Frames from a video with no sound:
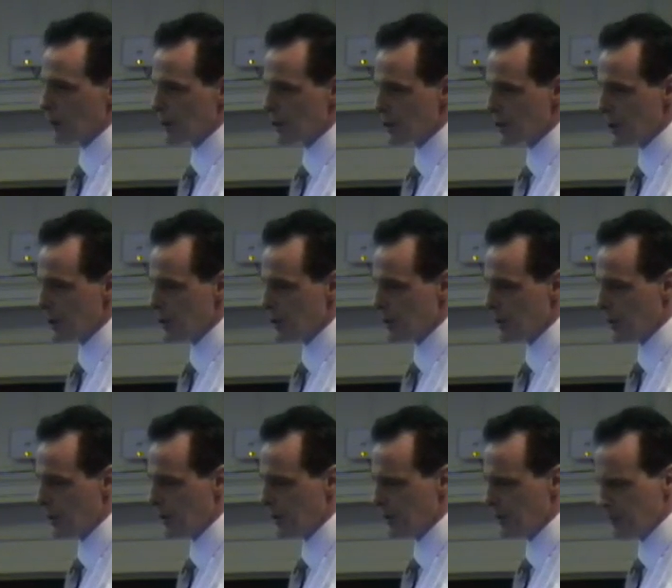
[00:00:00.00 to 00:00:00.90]
Exchange in
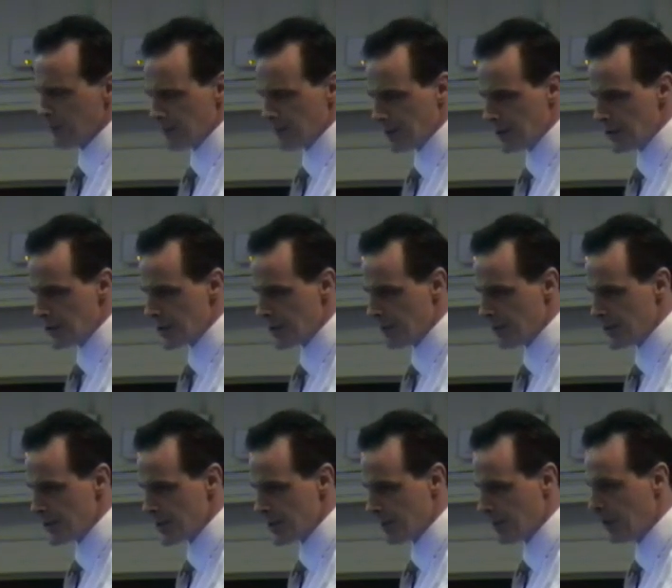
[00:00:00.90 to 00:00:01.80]
London in
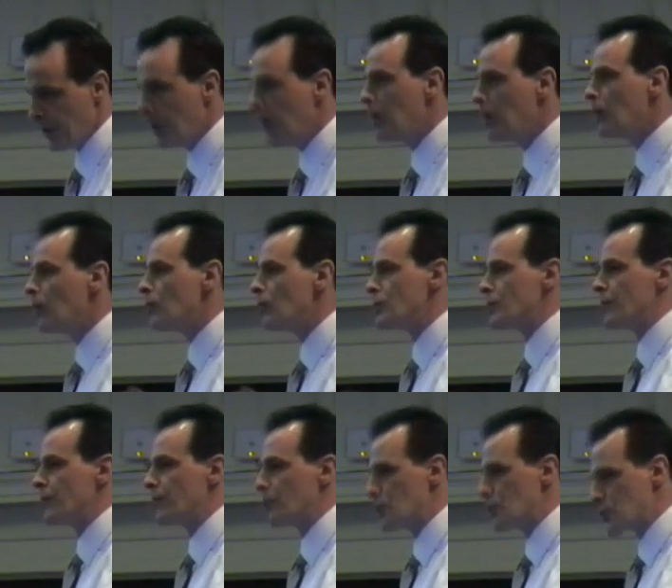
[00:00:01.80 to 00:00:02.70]
1577, was the
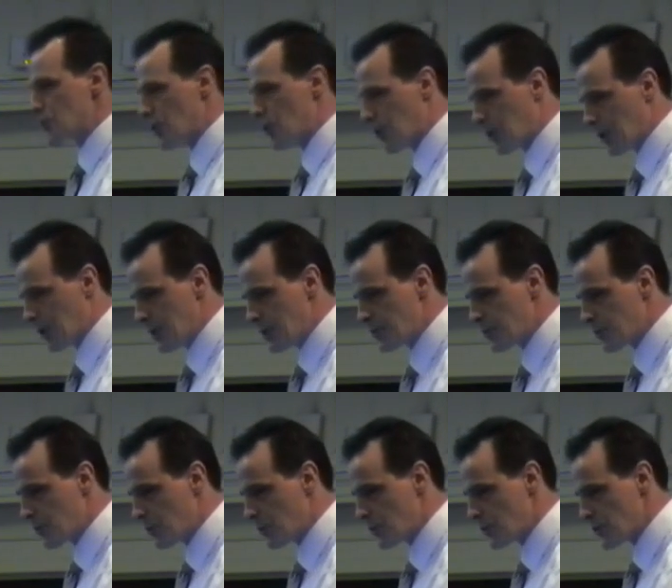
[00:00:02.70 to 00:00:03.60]
first organised
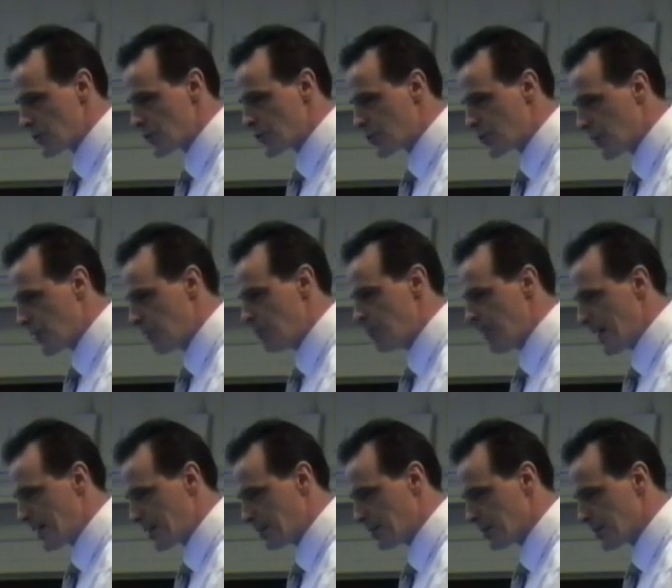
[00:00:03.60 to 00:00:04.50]
process to trade
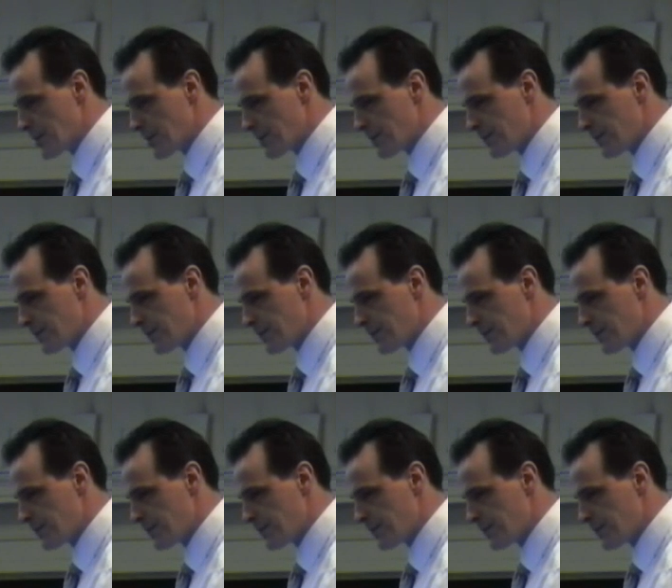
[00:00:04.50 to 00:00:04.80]
metals.